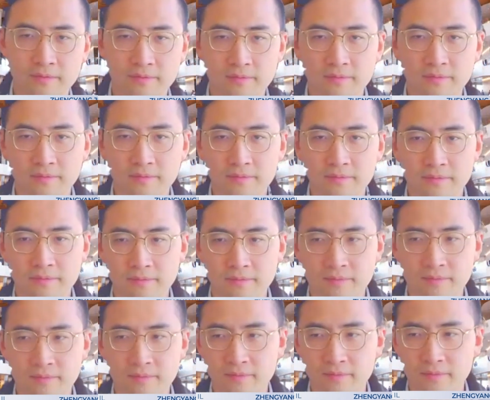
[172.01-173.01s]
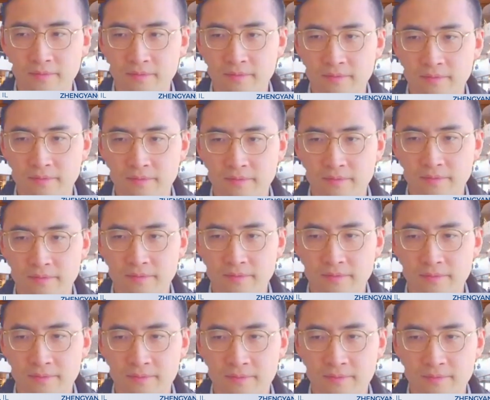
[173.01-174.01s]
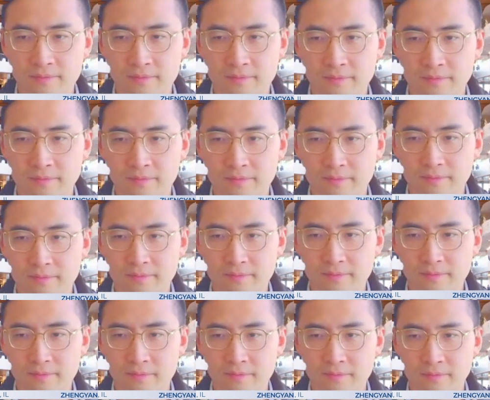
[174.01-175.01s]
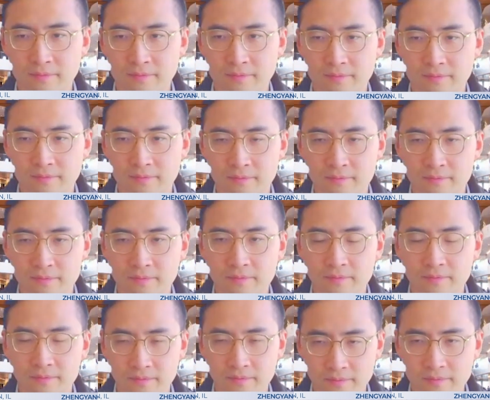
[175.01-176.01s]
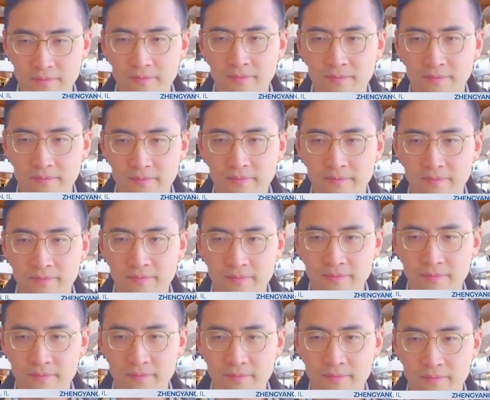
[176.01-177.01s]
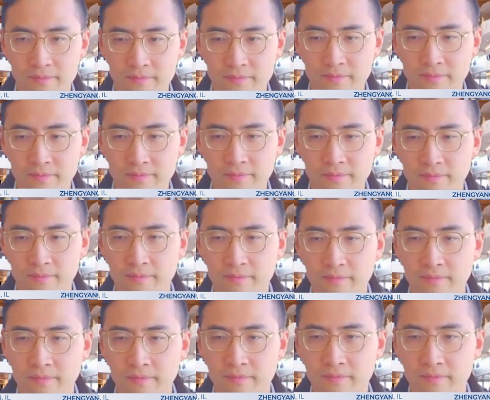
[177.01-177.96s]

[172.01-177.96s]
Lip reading: (not speaking)